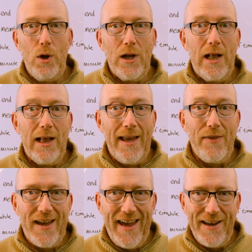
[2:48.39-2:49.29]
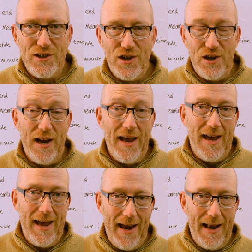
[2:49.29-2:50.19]
clean the kitchen
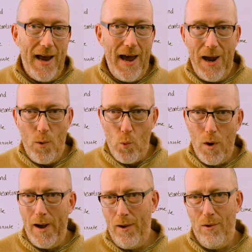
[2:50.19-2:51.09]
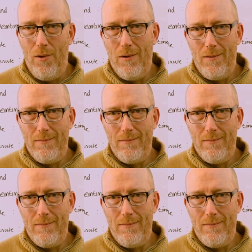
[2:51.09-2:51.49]
in a while.